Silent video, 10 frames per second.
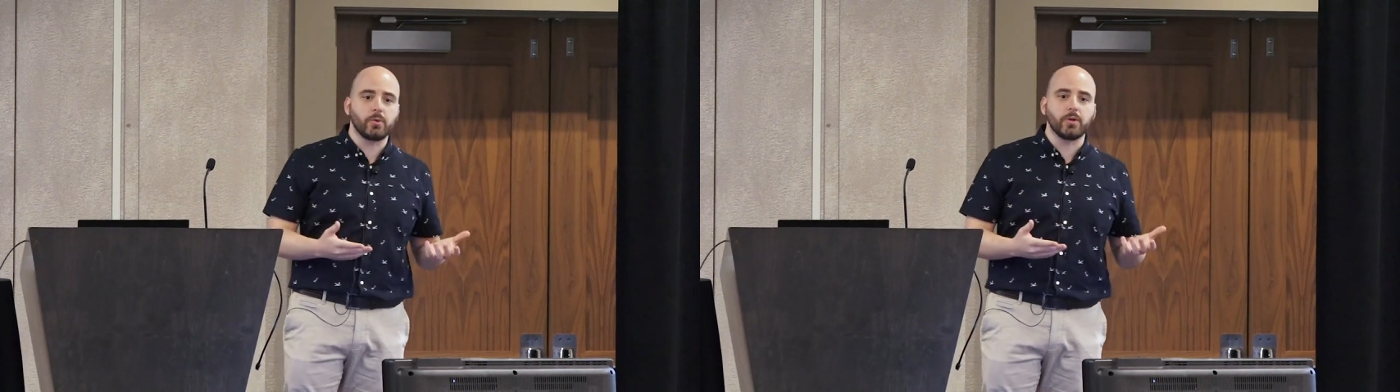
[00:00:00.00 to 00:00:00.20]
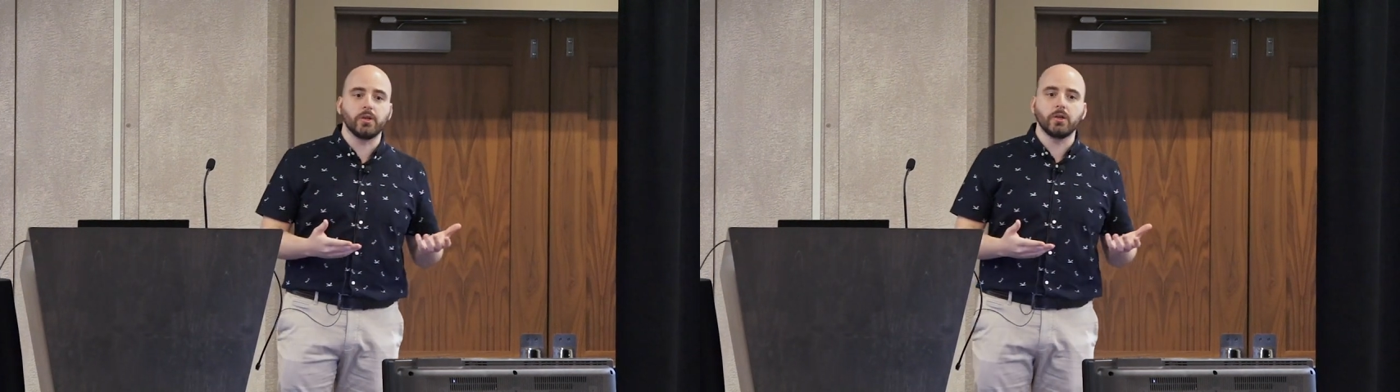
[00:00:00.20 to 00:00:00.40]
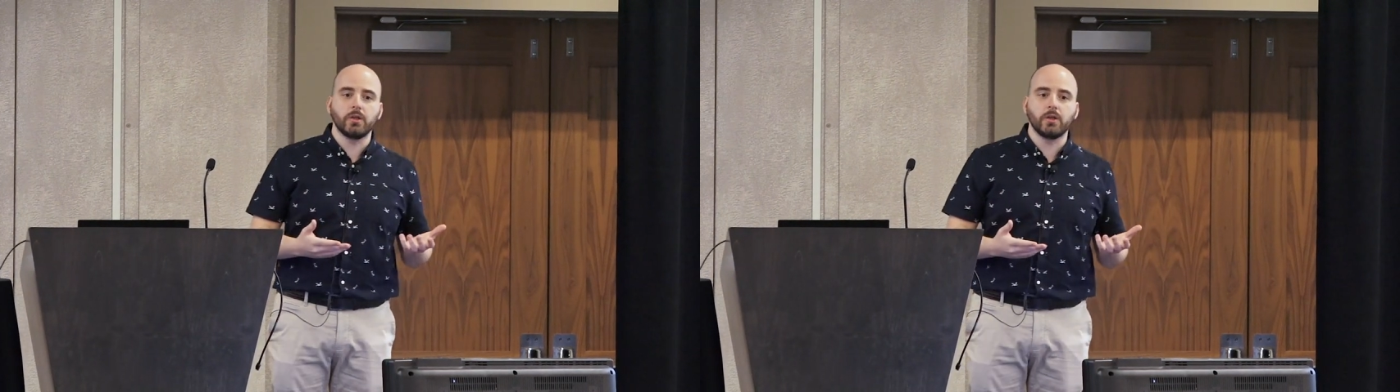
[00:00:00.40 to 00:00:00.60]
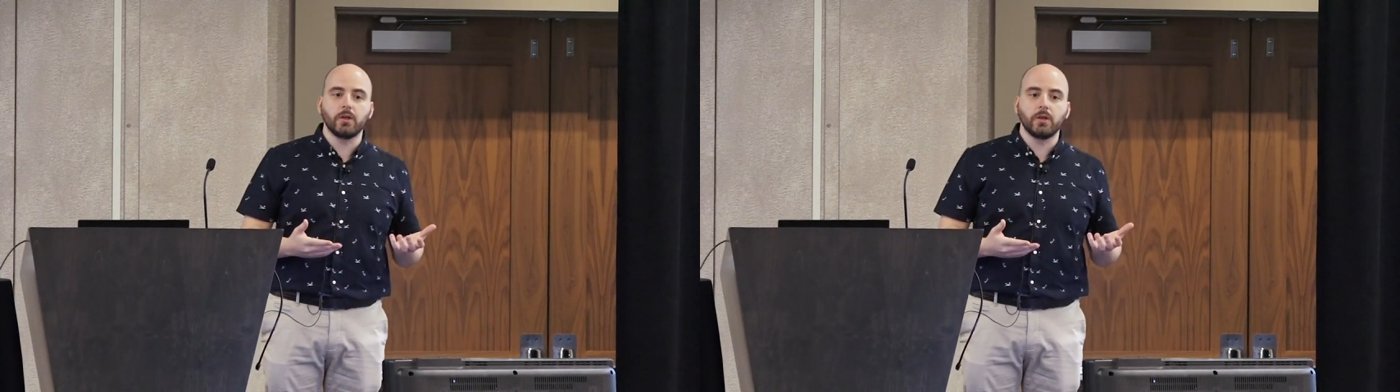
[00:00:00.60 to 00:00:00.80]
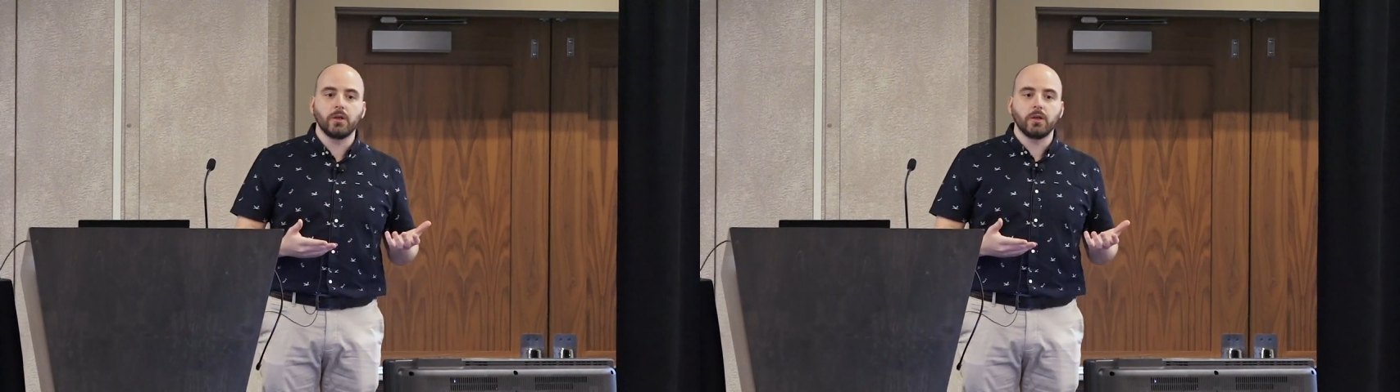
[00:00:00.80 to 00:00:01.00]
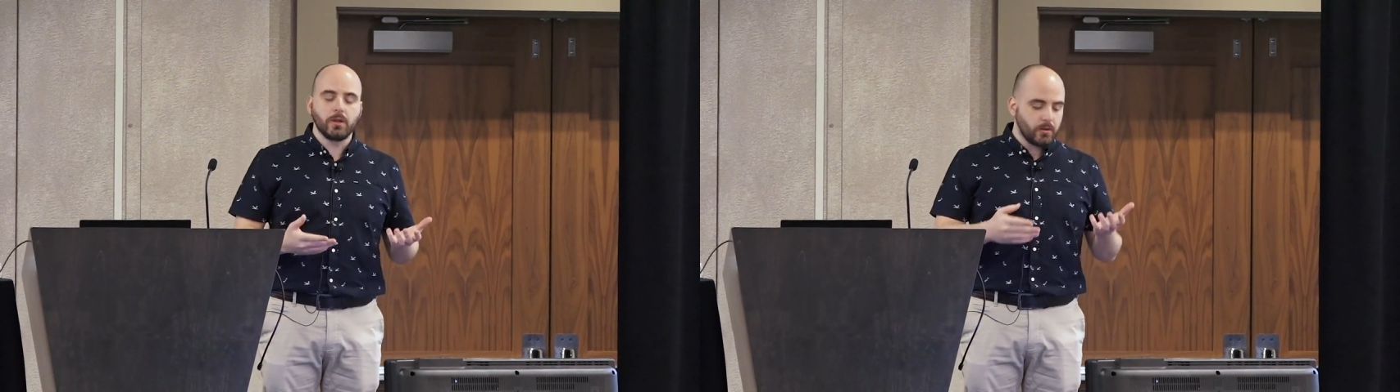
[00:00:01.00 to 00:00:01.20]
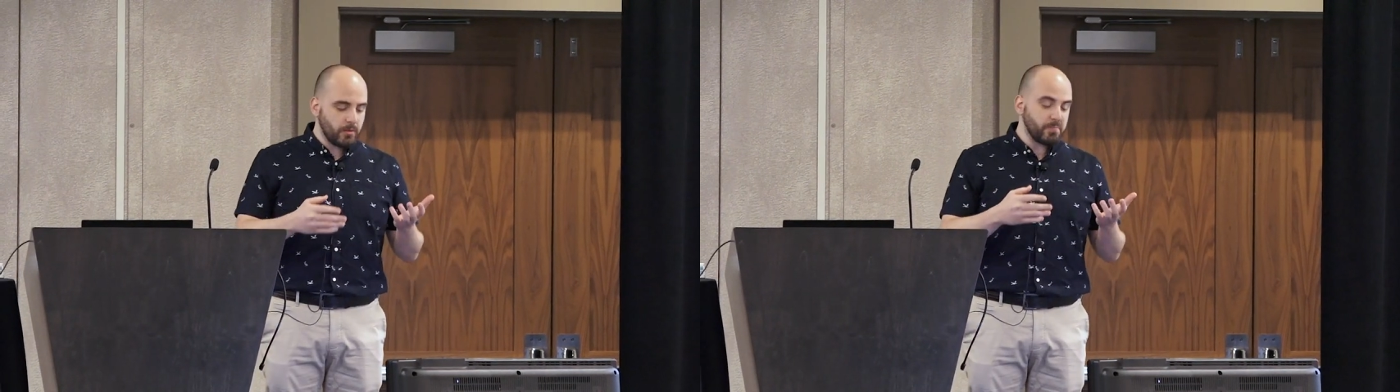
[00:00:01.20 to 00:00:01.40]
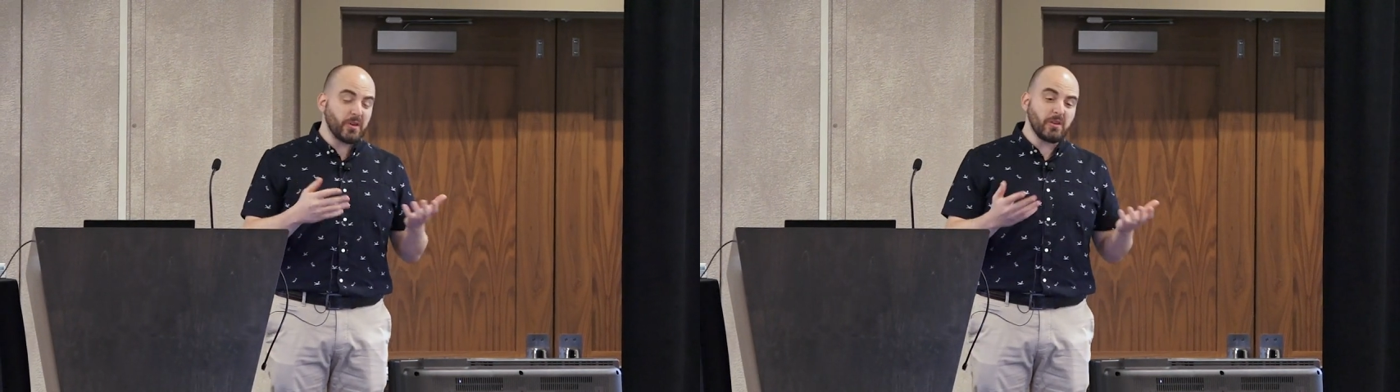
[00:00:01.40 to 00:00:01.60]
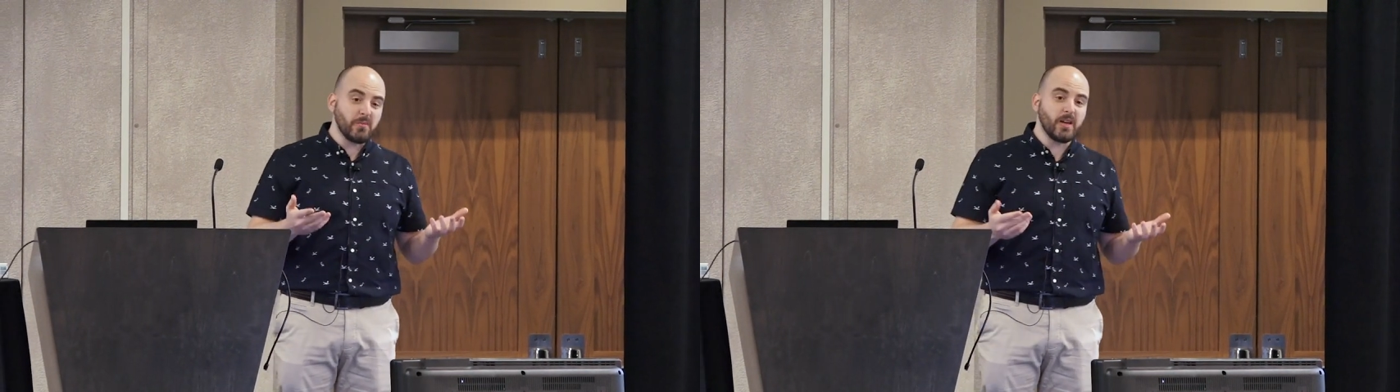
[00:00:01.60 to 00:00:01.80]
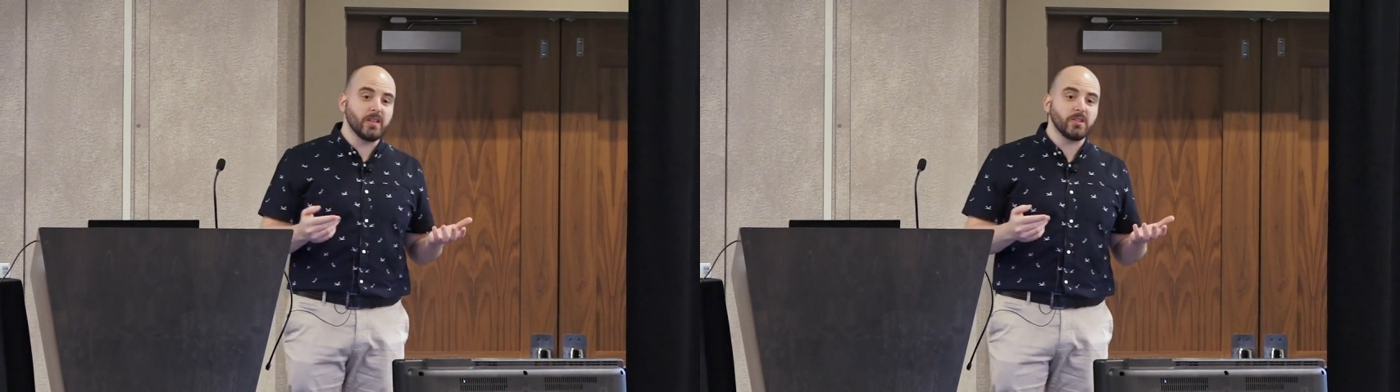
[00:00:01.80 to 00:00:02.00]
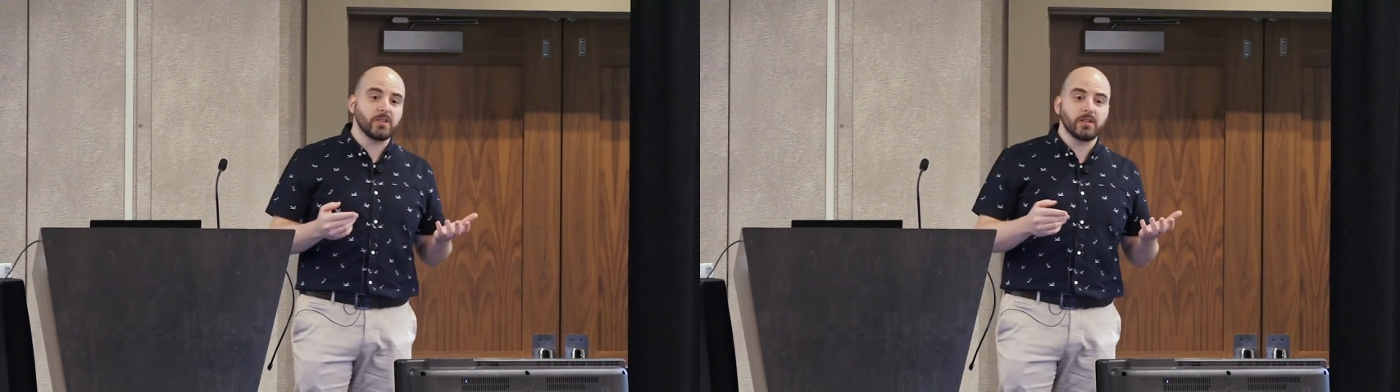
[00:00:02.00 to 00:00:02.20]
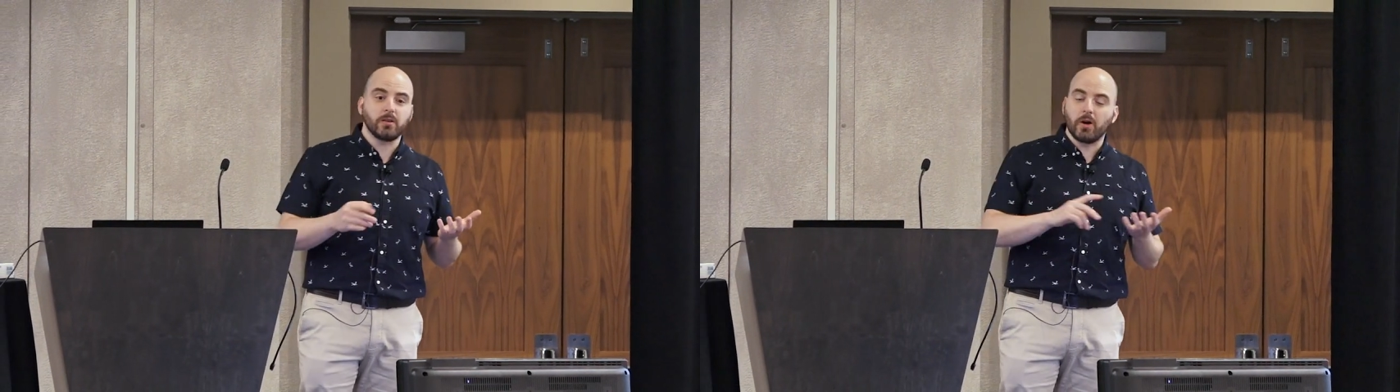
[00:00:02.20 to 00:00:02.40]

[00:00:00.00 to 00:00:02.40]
owner, pretty much.